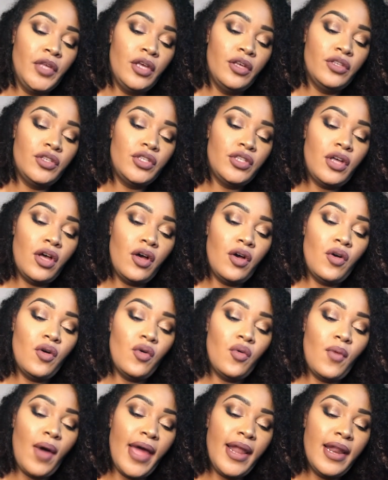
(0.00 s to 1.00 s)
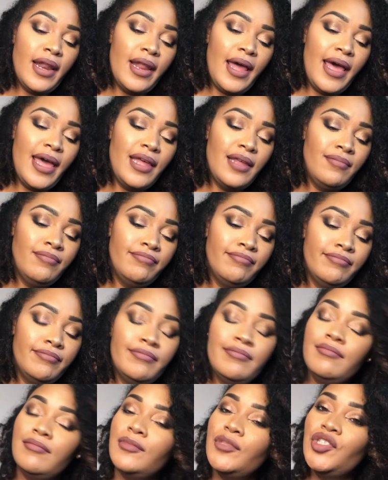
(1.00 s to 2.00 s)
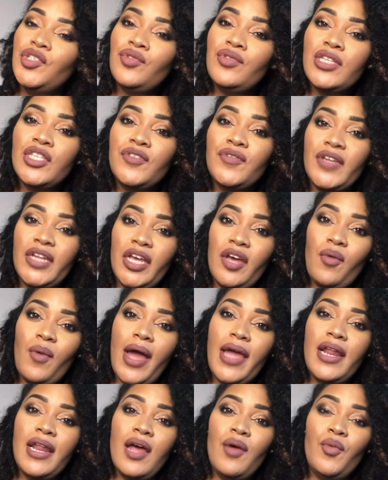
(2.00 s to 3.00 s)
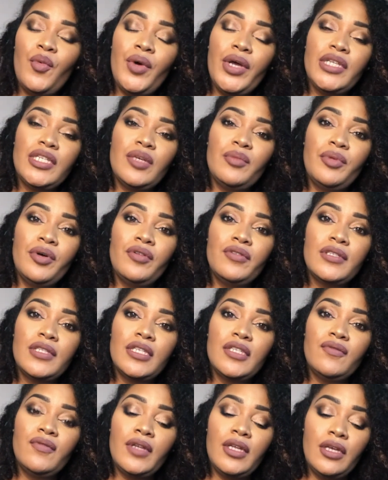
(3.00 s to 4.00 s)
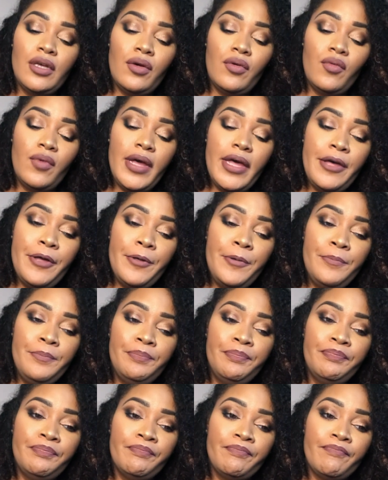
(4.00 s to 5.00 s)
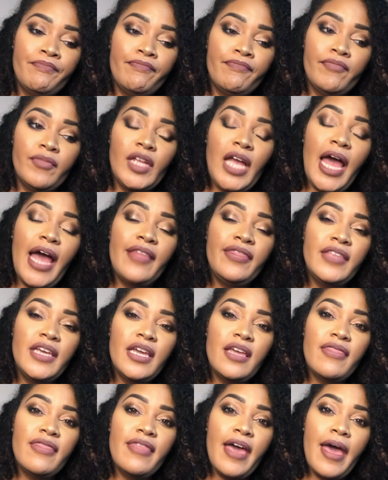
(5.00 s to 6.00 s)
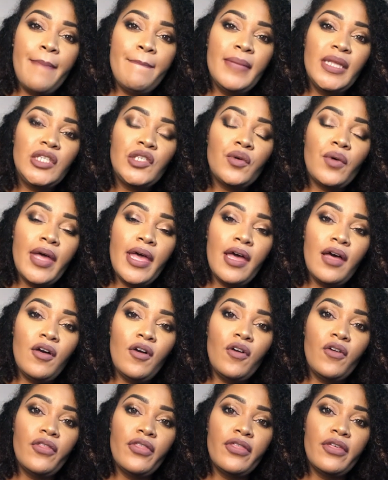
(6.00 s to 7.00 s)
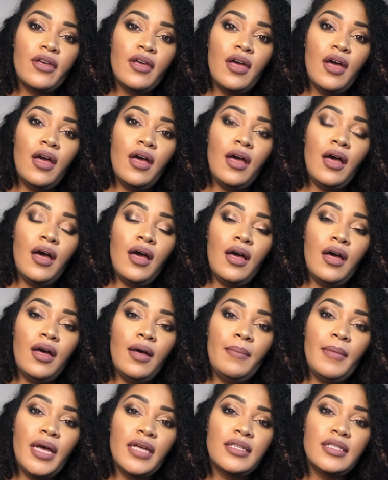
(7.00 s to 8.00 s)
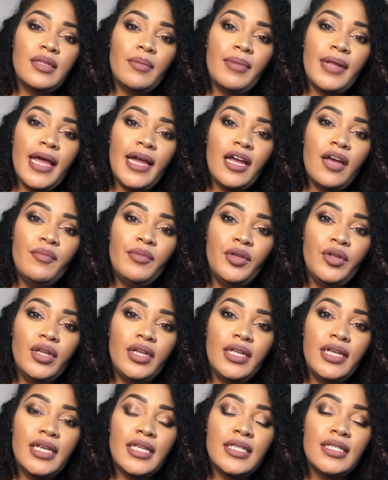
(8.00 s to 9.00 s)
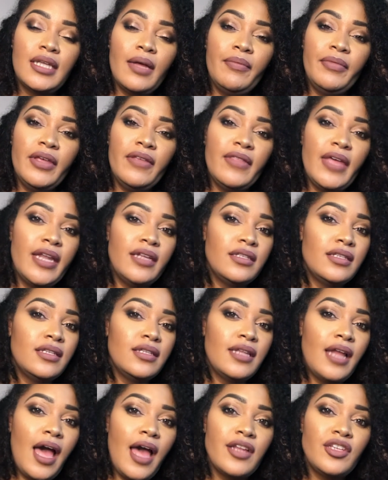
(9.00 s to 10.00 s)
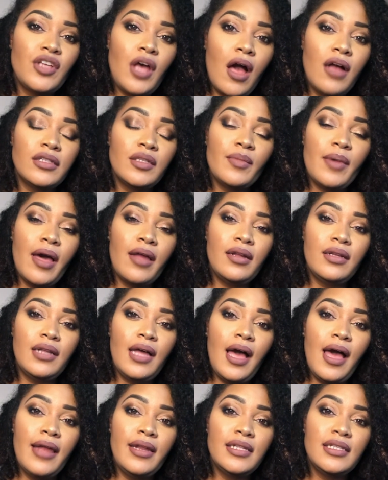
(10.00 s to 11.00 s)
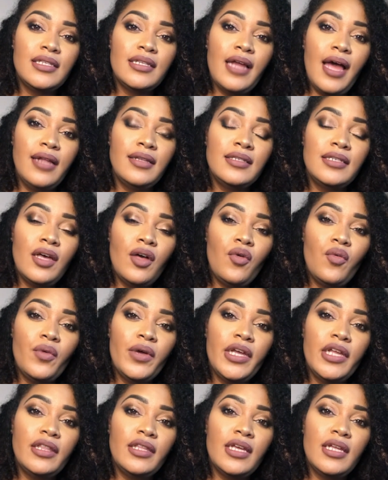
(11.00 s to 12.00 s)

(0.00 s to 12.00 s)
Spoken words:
So why did I do this video? Why did I want to post this video? Well, I think that mental health amongst the Black community is something that is not talked about a lot. It's not dealt with.